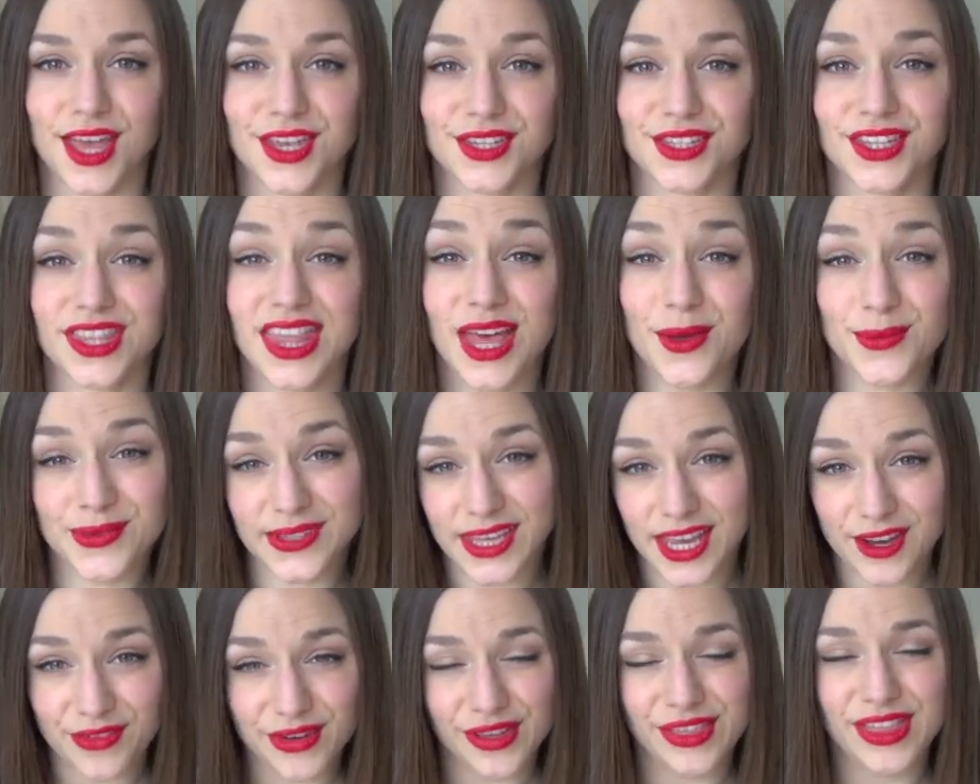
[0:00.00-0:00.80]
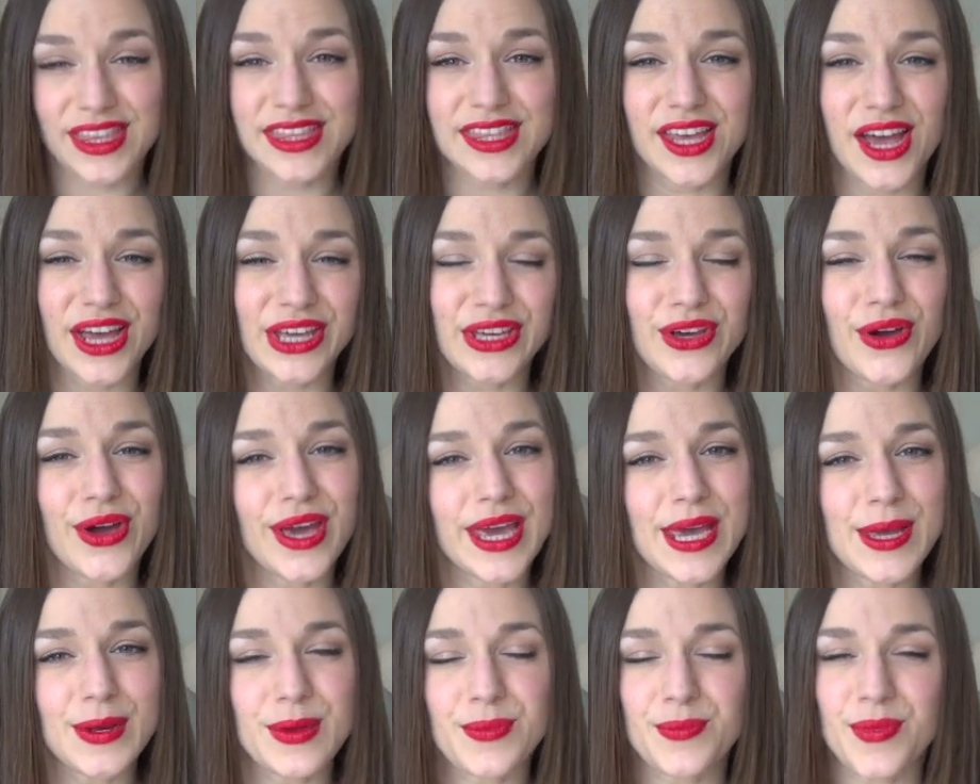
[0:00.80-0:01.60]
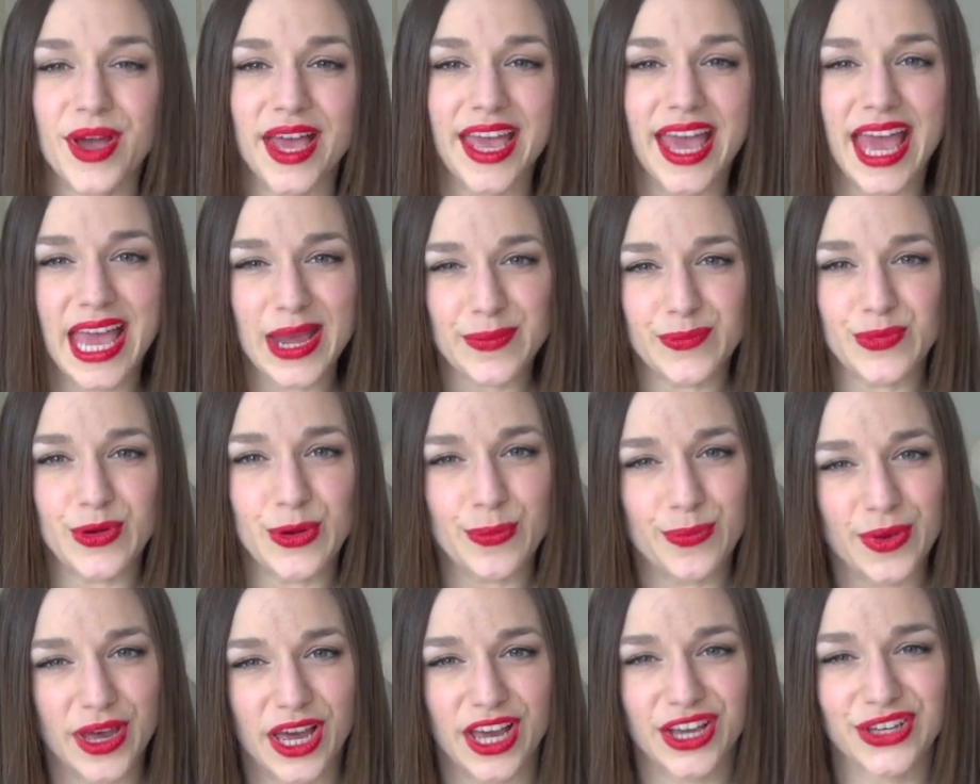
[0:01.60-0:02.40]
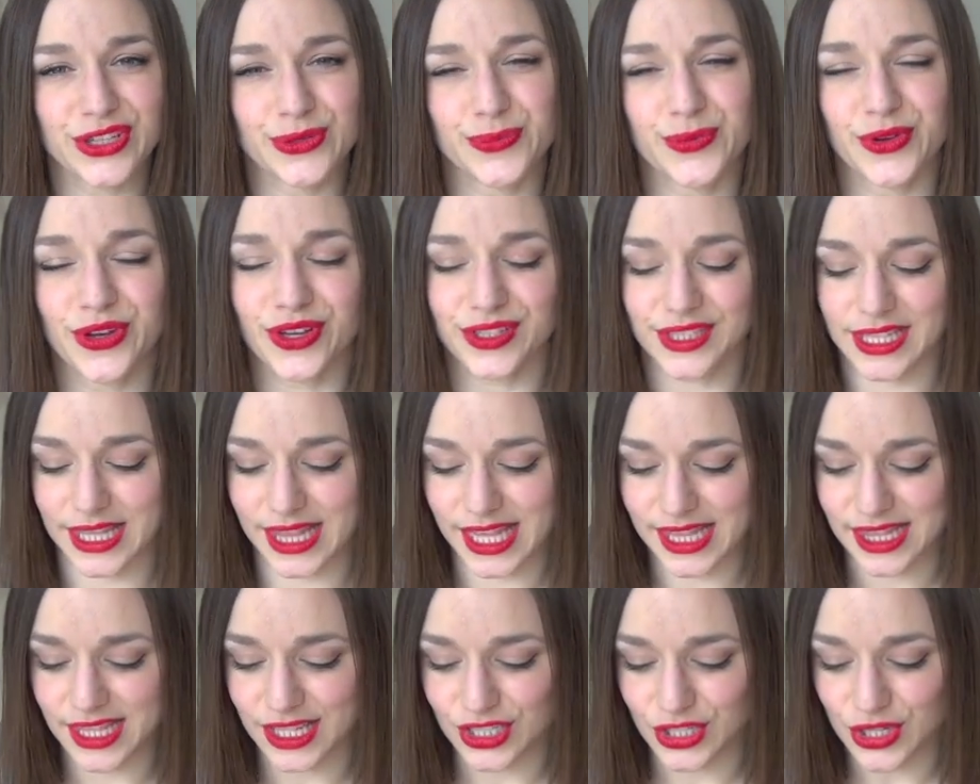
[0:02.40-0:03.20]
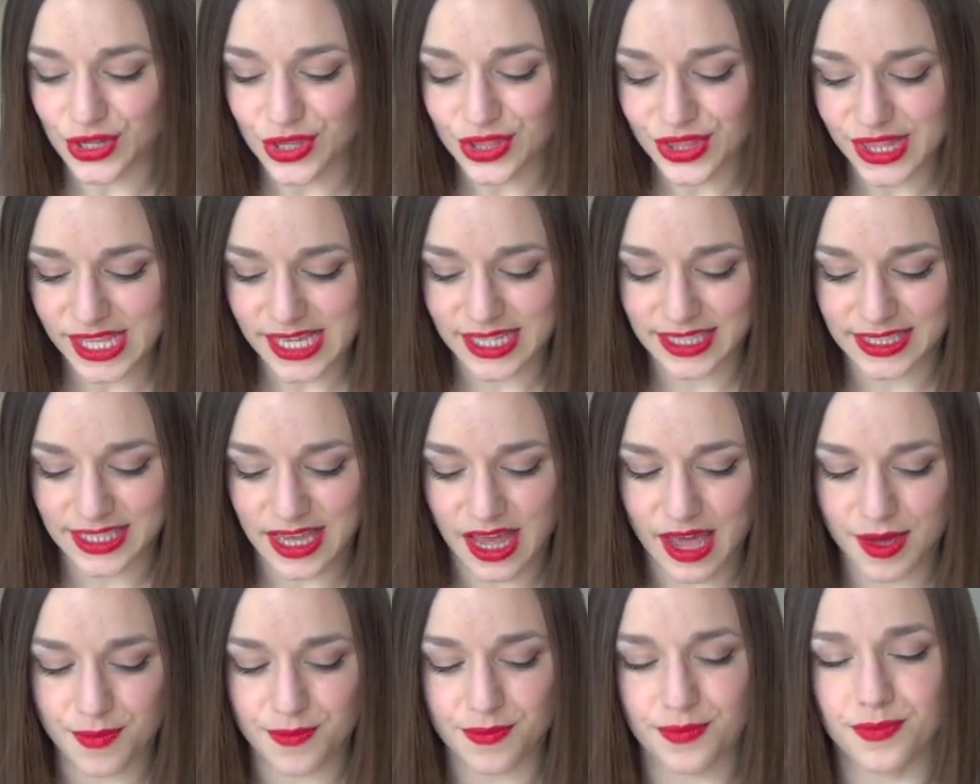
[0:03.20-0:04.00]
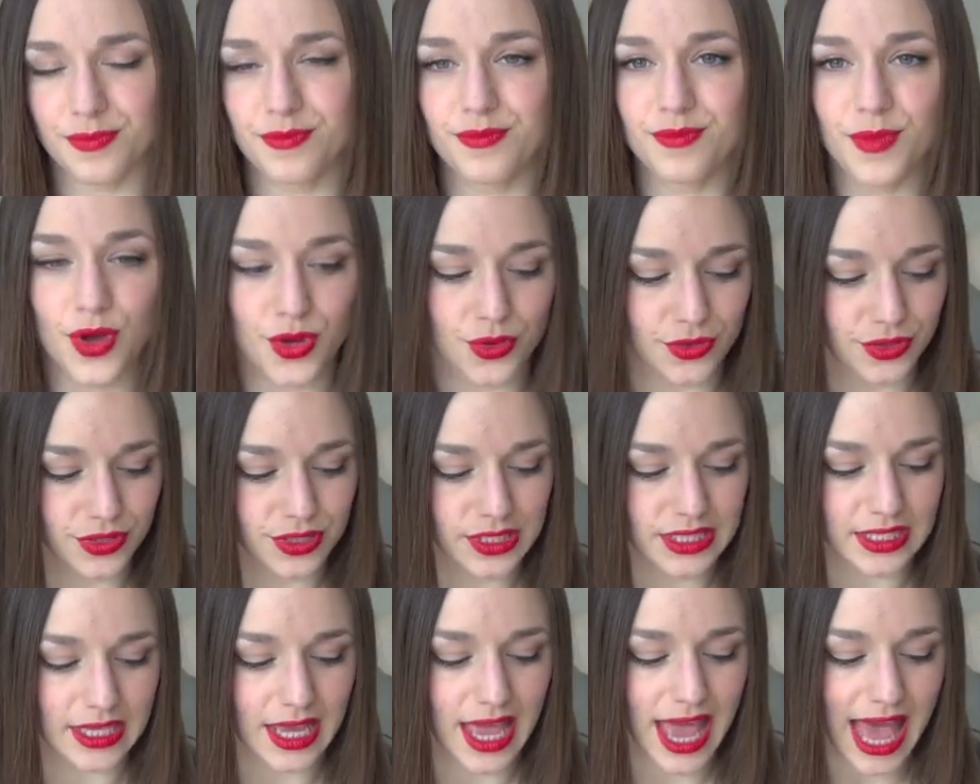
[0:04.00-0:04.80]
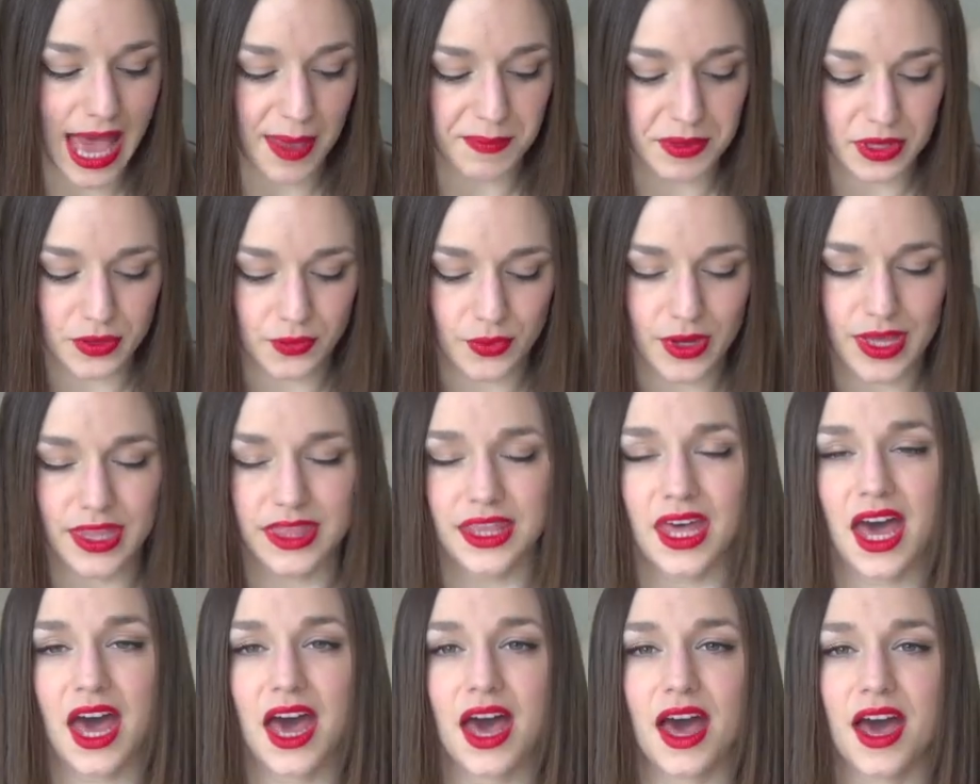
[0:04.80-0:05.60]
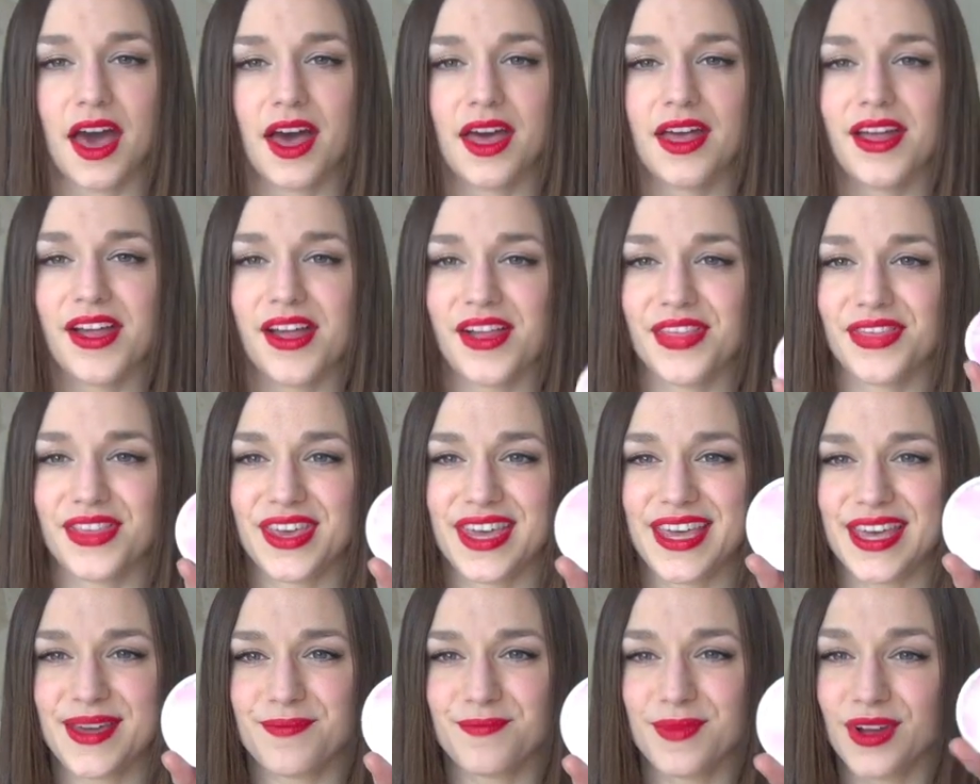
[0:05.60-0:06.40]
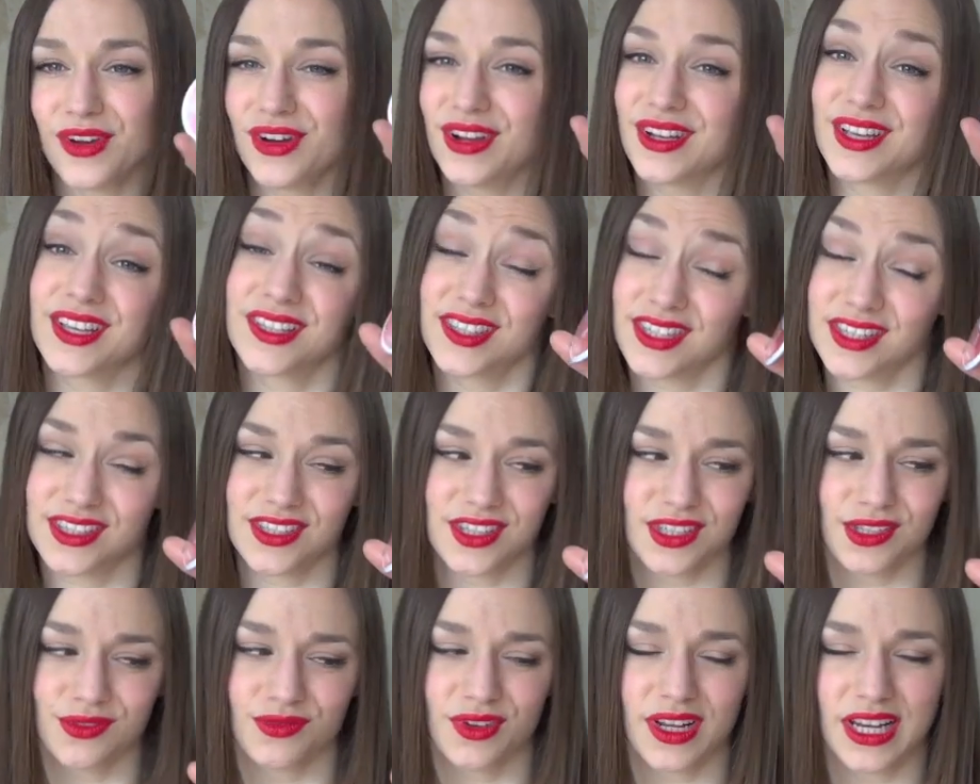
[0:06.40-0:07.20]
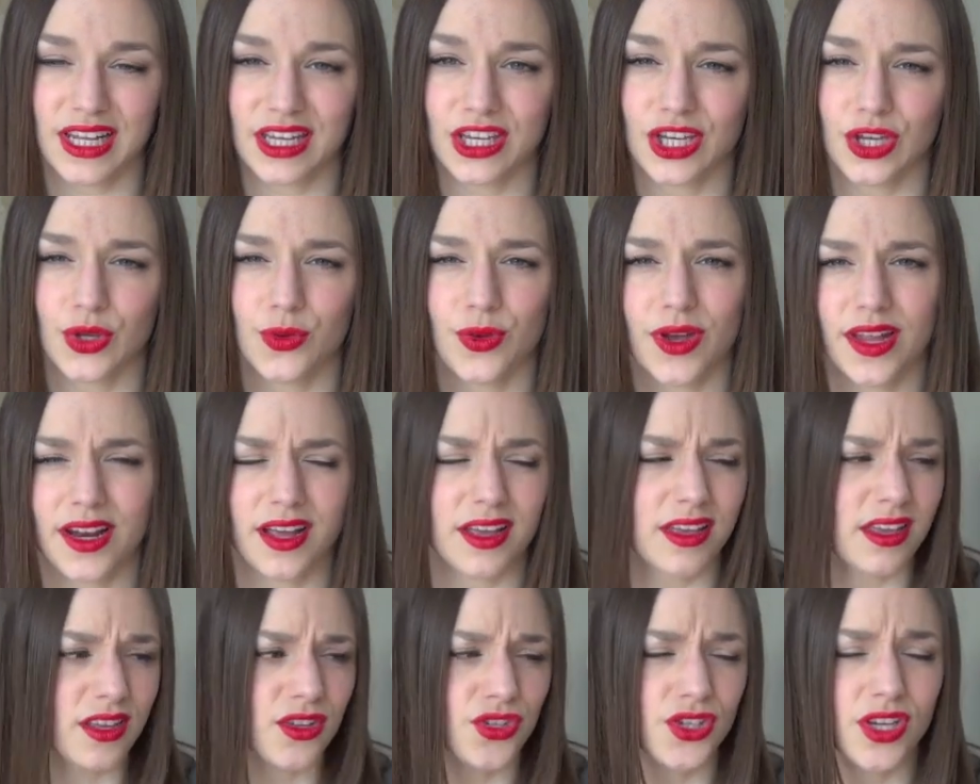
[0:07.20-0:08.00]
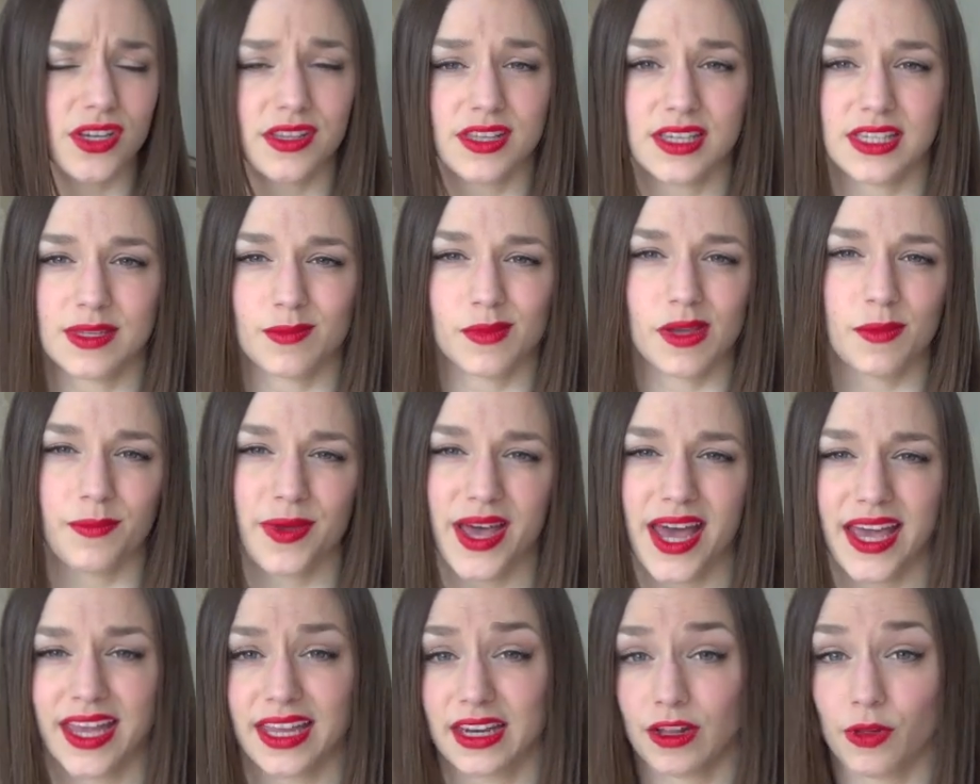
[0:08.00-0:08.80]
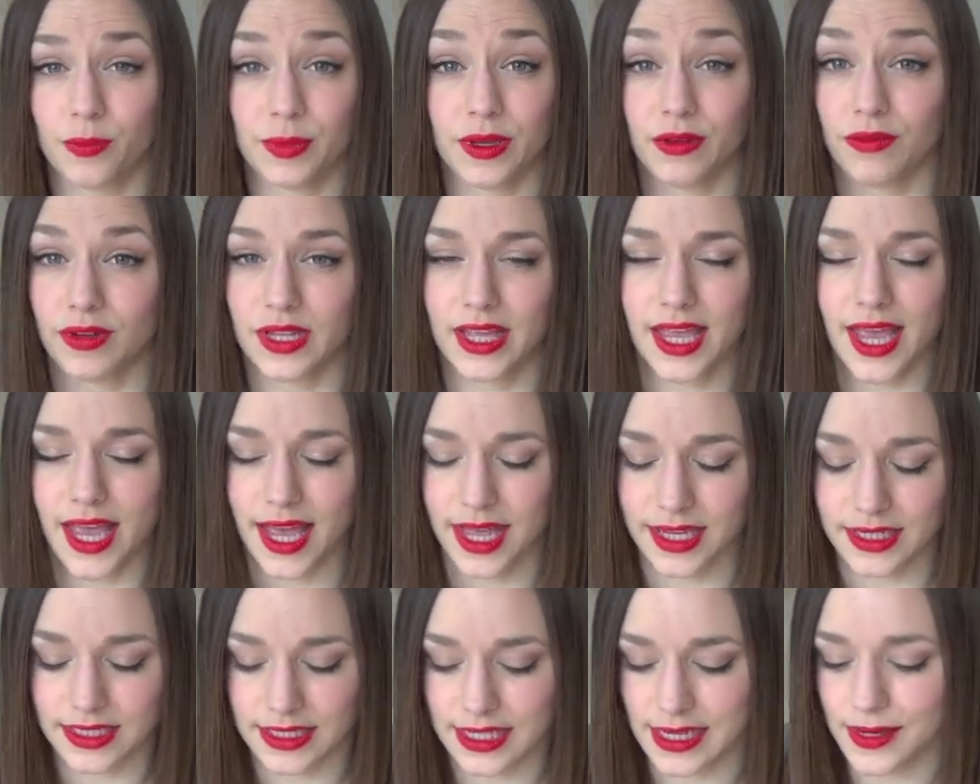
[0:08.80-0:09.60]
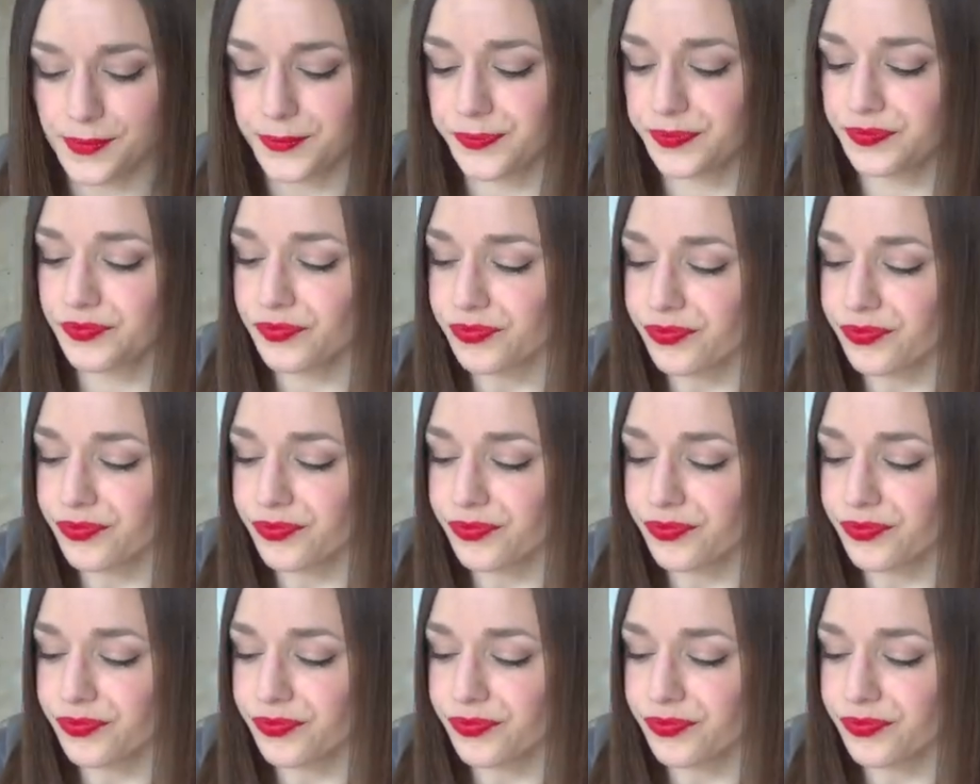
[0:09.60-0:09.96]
So that was everything that I got in my April Birchbox. I think the two things that I'm most happy with are the mirror, because it's just really cute and I can chuck this in my bag and it'll be really handy,